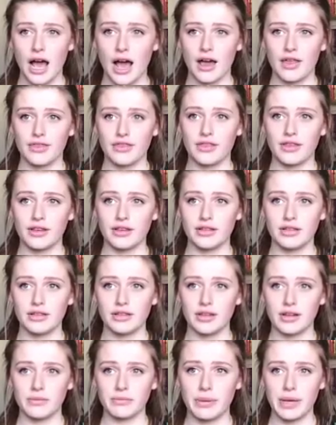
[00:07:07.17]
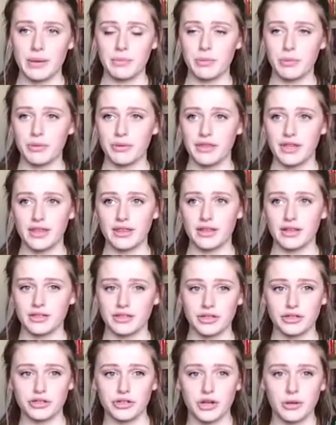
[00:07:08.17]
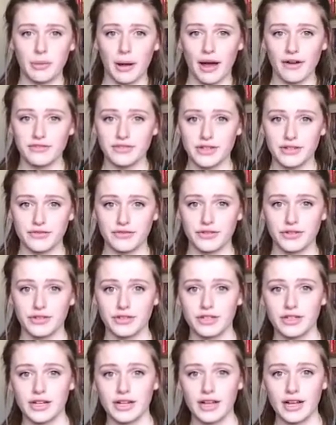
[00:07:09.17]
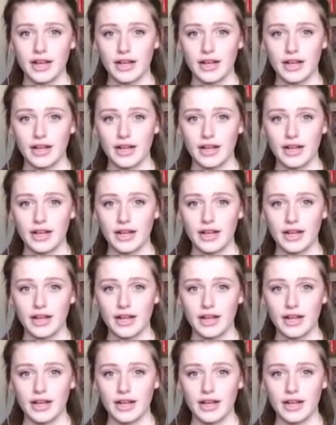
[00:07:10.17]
and that people within that social group have different